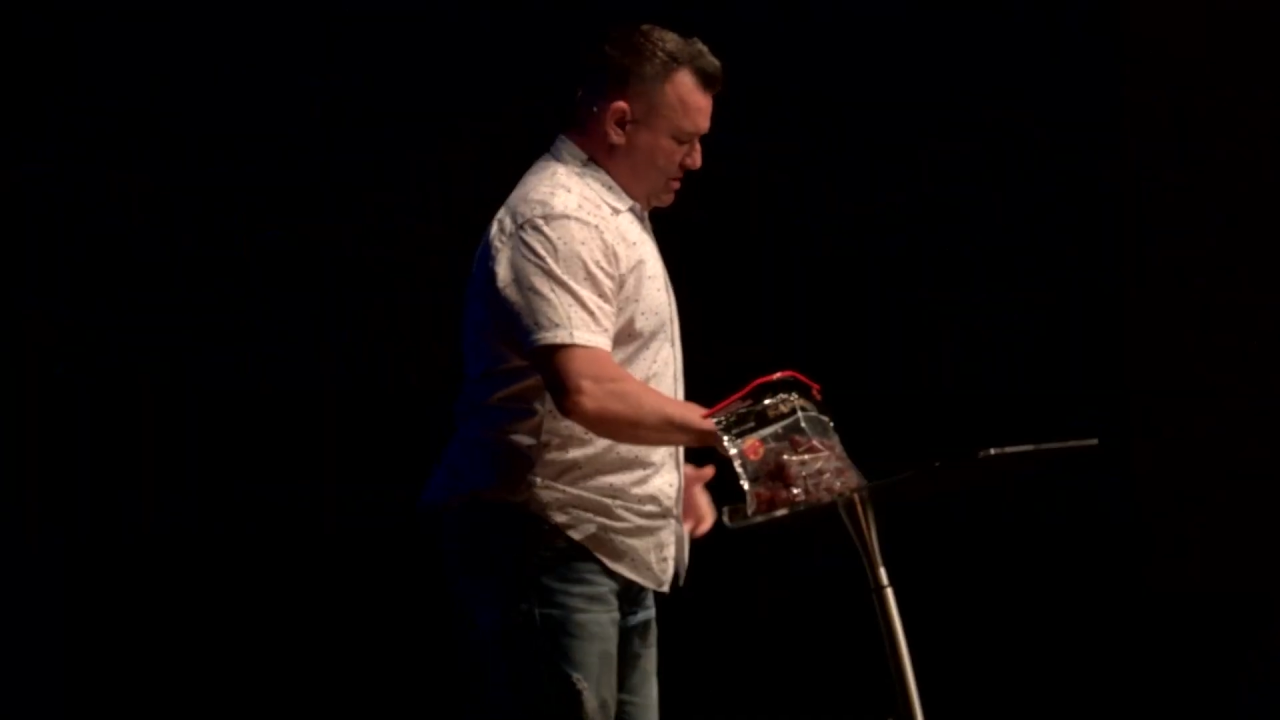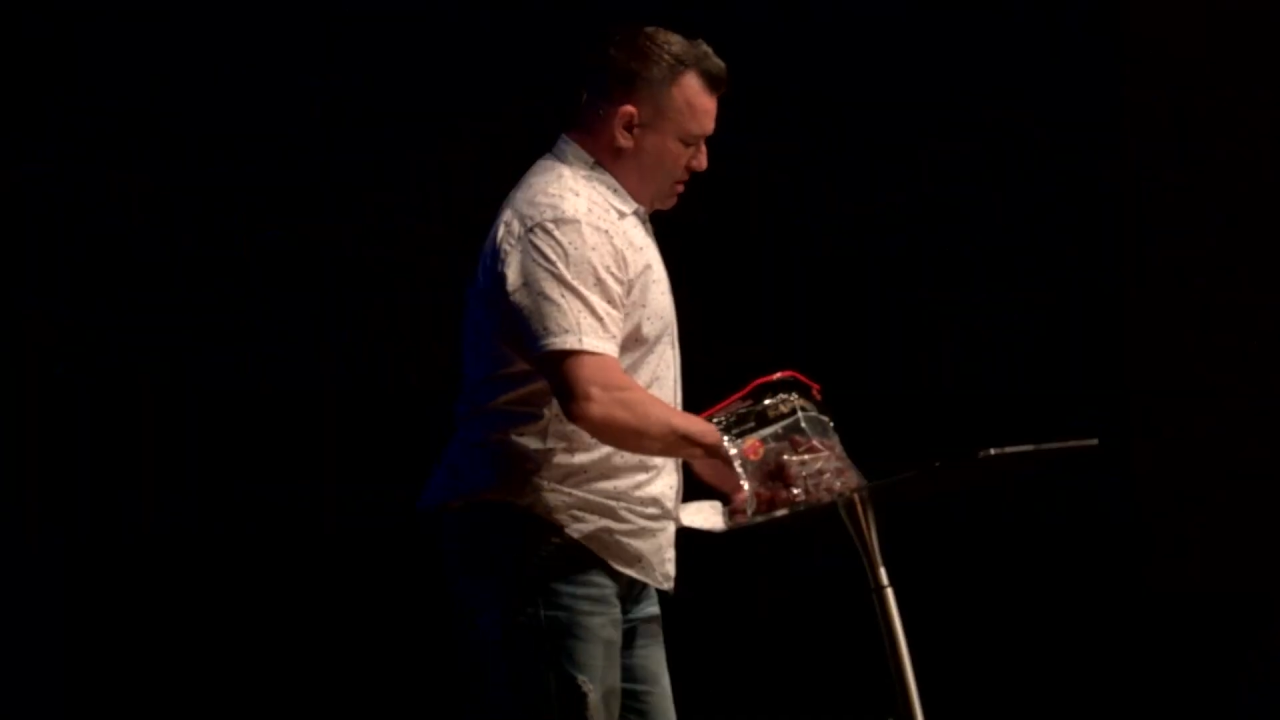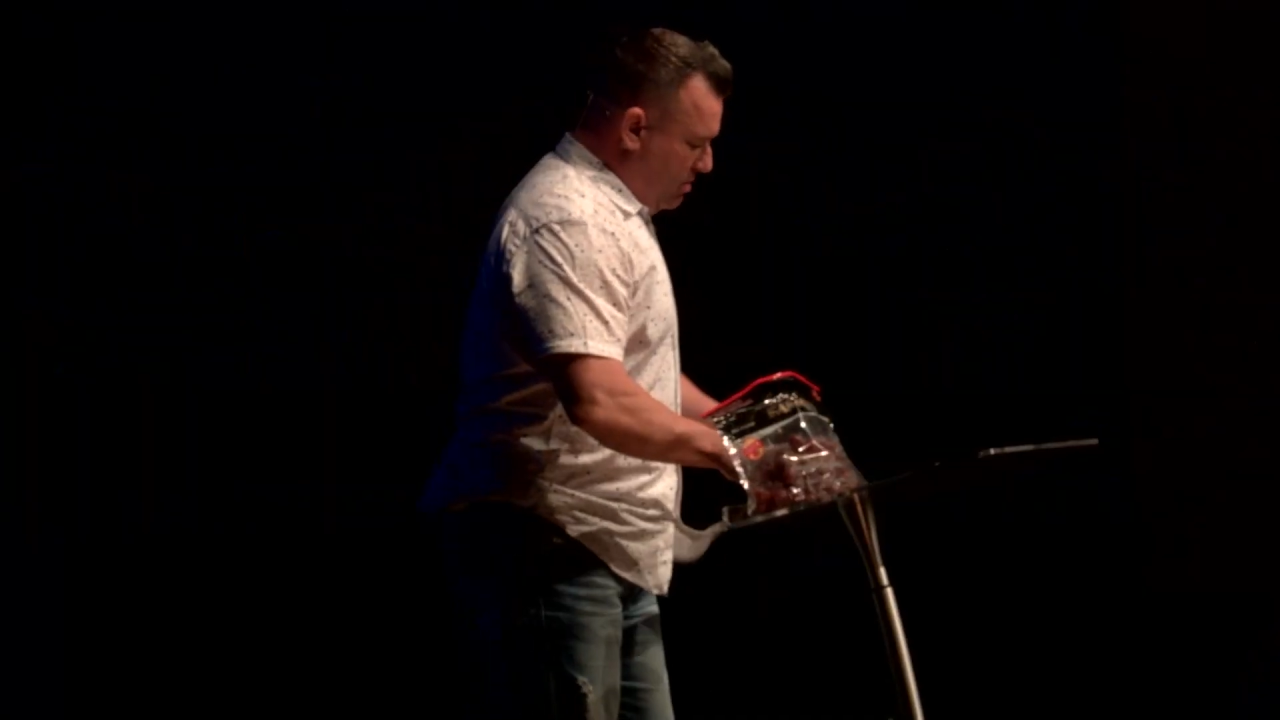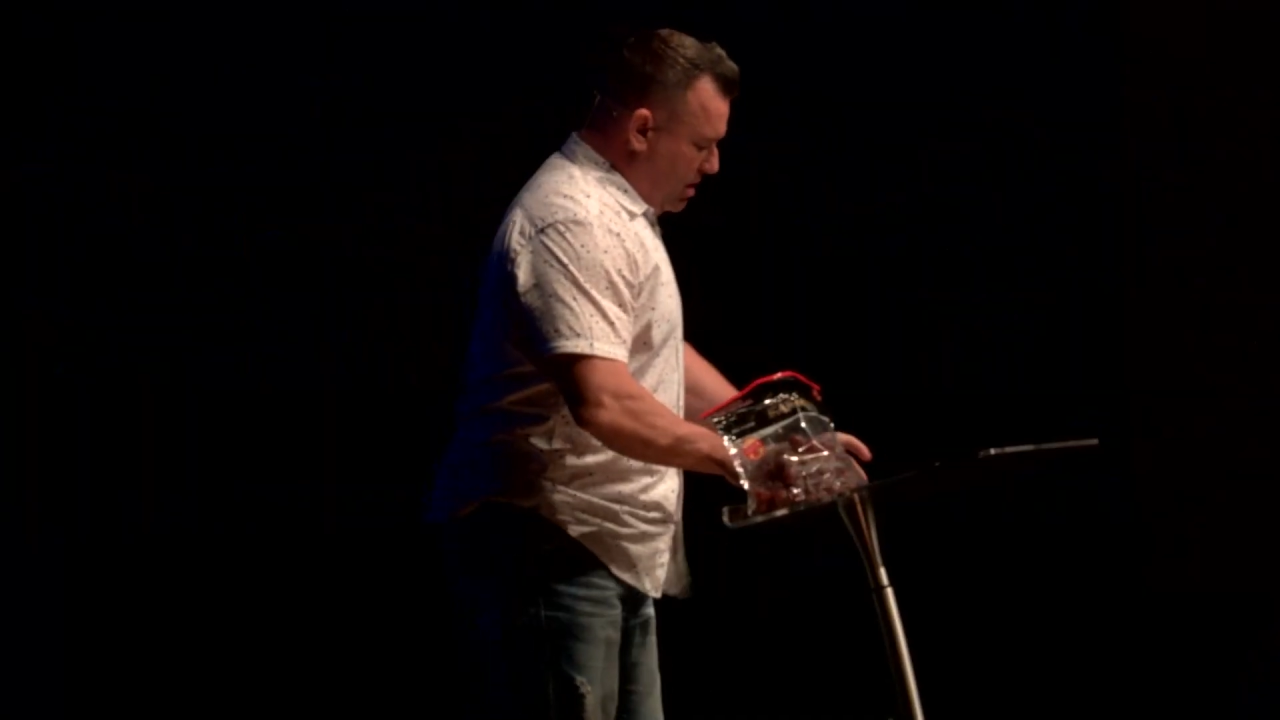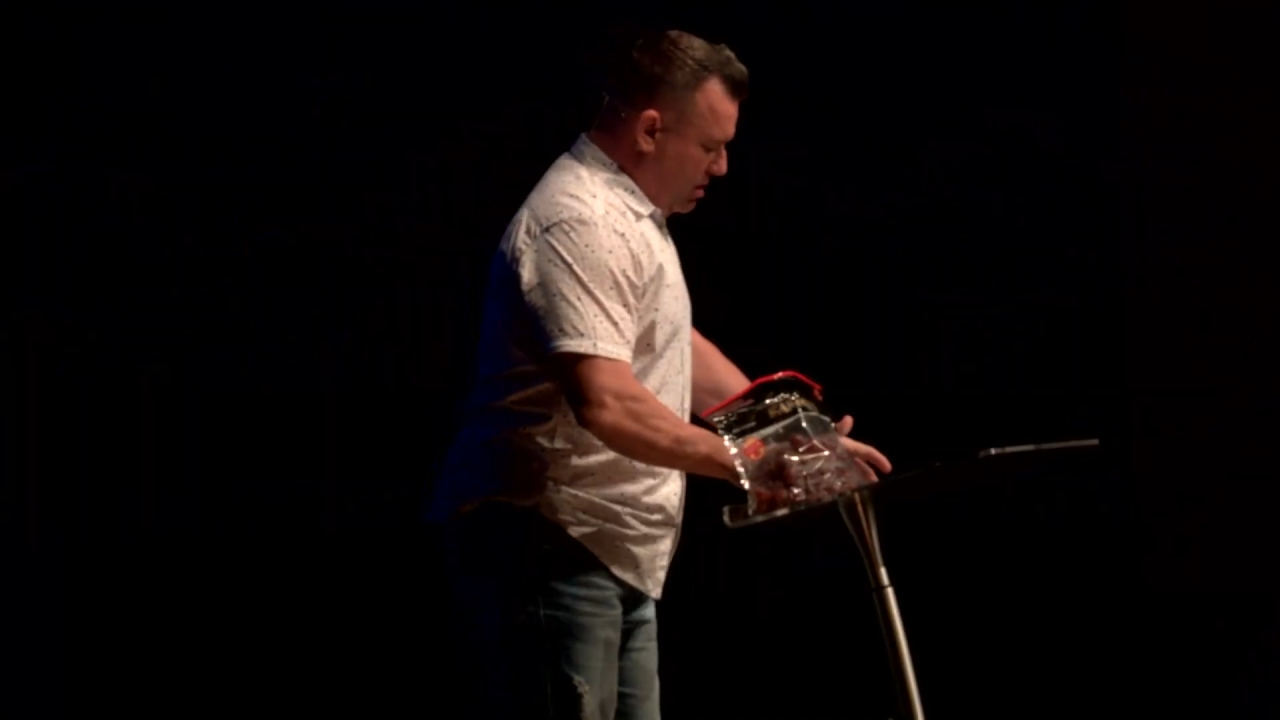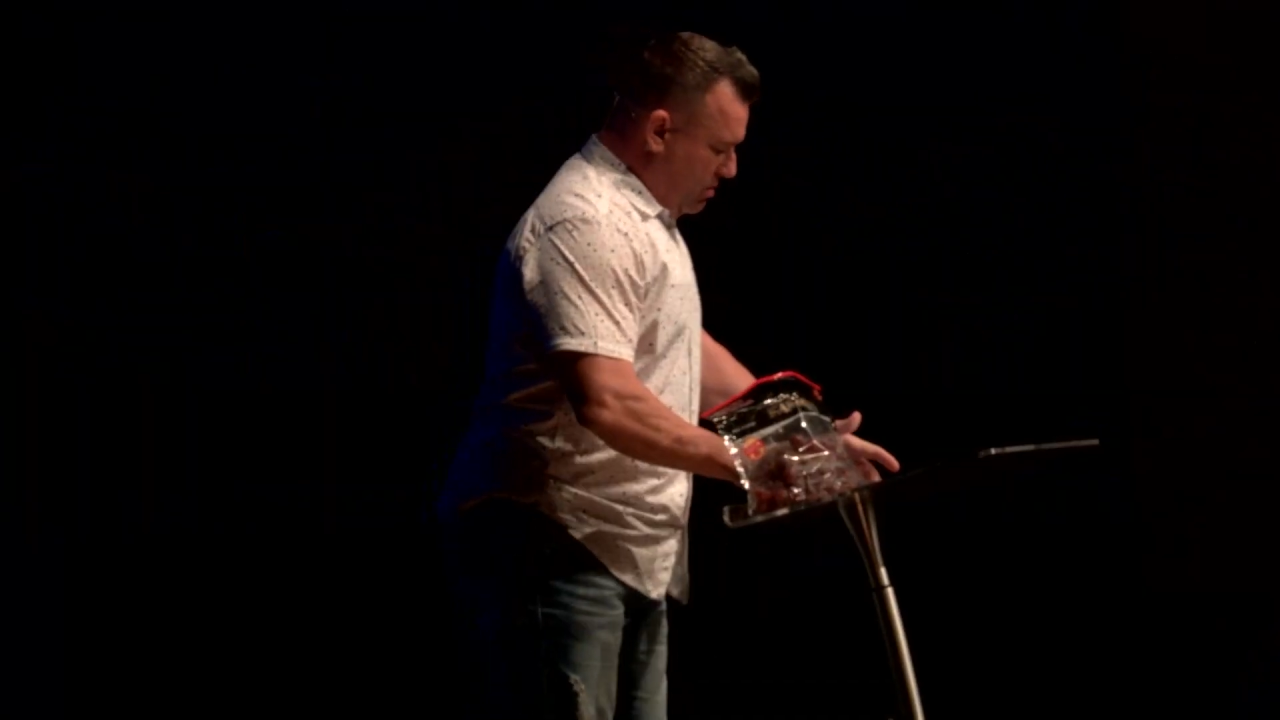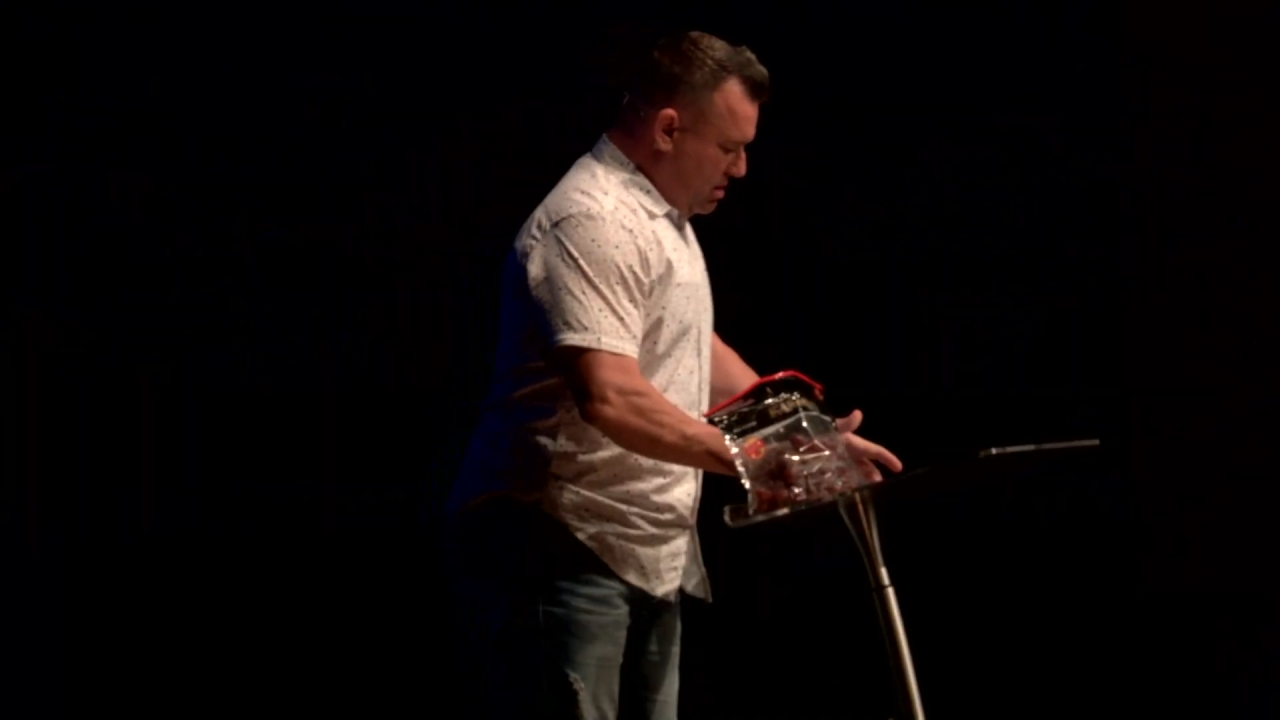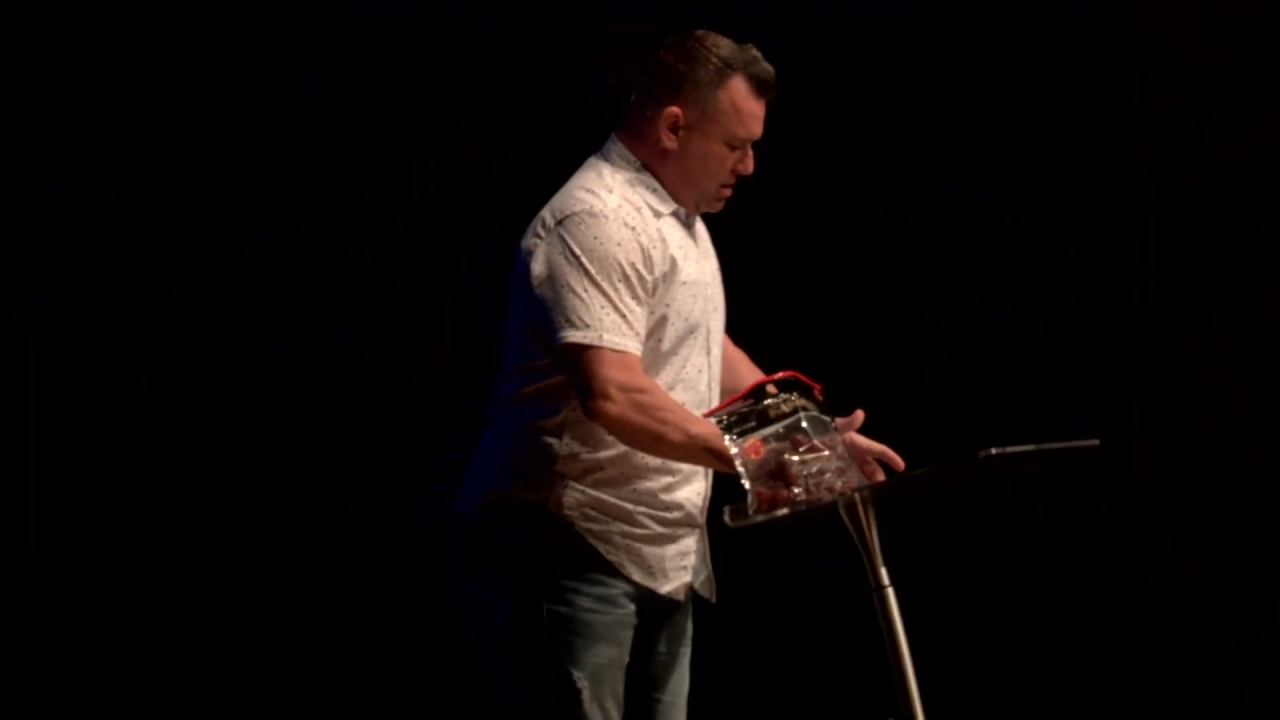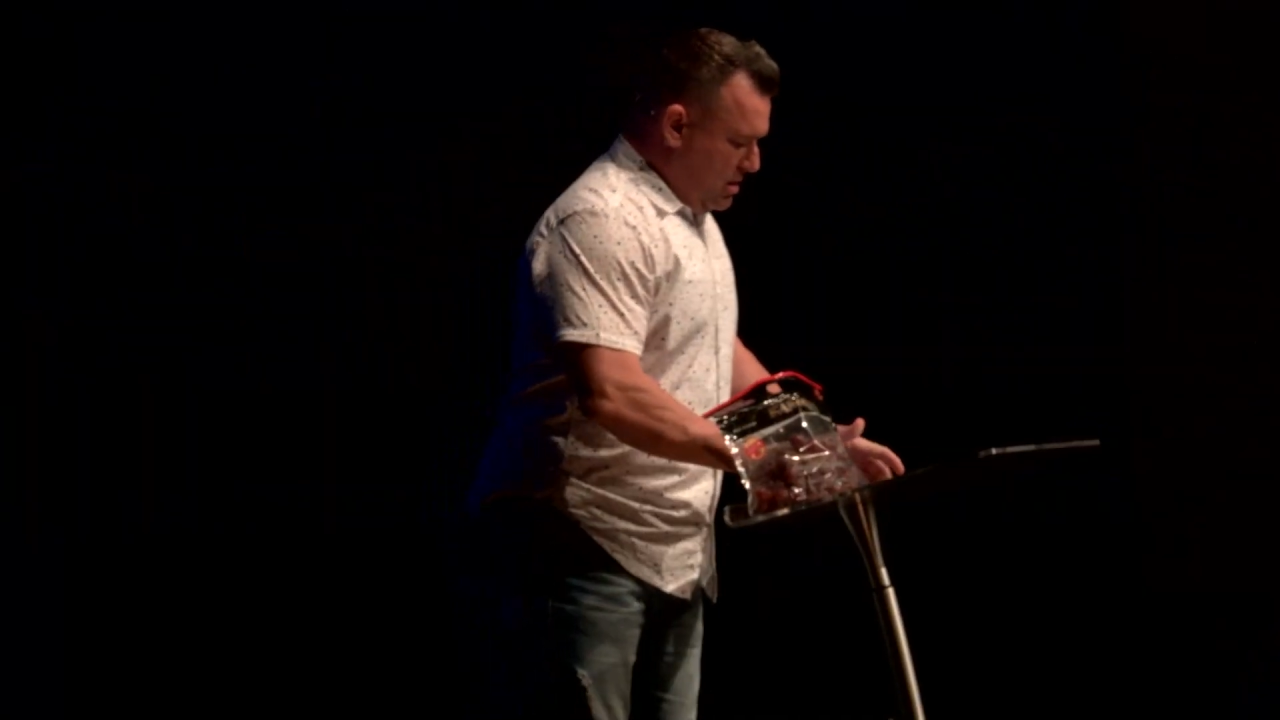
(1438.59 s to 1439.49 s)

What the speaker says: on.